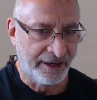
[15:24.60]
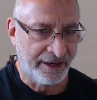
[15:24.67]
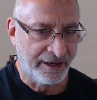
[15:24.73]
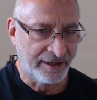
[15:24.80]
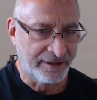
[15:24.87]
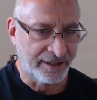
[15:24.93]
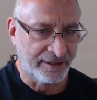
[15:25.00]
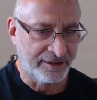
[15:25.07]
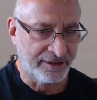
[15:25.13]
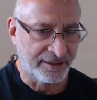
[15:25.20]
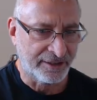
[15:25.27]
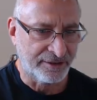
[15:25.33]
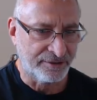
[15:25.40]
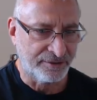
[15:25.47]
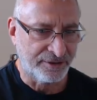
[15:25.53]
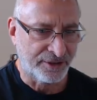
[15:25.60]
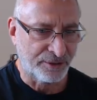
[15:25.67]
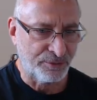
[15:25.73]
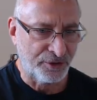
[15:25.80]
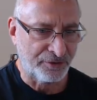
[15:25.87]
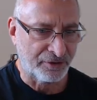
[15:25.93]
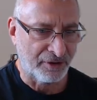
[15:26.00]
And then he can
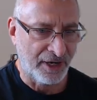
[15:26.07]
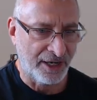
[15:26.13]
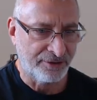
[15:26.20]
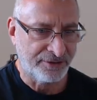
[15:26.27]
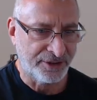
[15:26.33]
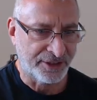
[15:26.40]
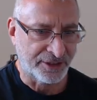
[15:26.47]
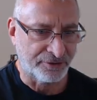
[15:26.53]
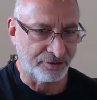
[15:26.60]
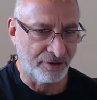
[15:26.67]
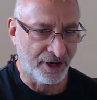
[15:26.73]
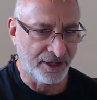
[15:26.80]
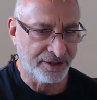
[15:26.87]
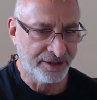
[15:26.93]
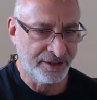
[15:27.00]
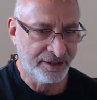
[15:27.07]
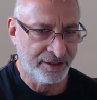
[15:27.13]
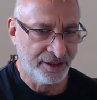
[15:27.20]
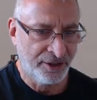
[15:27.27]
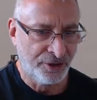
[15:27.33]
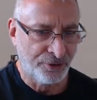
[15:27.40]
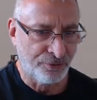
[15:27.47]
move around, he can run.
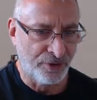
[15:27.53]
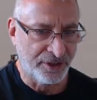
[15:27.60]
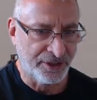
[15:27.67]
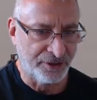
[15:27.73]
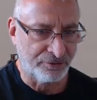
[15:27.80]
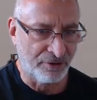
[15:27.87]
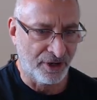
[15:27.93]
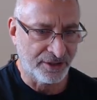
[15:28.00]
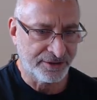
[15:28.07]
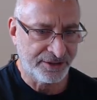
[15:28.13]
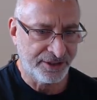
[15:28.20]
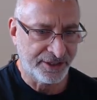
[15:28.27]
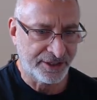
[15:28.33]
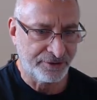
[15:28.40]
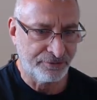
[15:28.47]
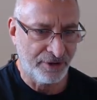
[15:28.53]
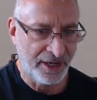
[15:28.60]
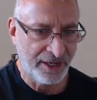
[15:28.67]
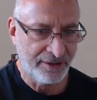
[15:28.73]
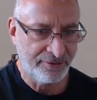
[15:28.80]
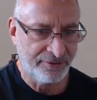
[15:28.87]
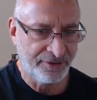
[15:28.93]
When he runs, he can
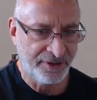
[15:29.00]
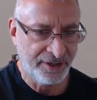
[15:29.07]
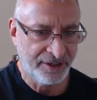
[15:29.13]
wave.